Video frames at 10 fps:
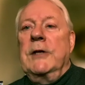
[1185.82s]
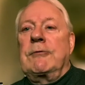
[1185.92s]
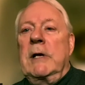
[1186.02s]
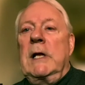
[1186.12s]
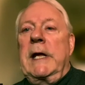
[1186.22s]

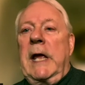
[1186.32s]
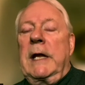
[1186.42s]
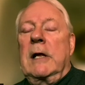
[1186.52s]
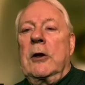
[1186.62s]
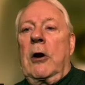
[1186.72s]
really
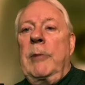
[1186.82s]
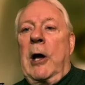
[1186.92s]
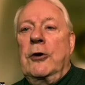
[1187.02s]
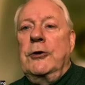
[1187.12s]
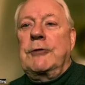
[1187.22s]
getting clear about
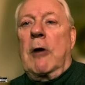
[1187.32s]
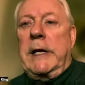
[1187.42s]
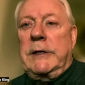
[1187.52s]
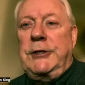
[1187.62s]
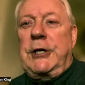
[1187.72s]
who's
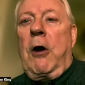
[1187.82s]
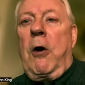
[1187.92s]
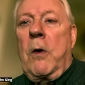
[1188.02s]
running the show.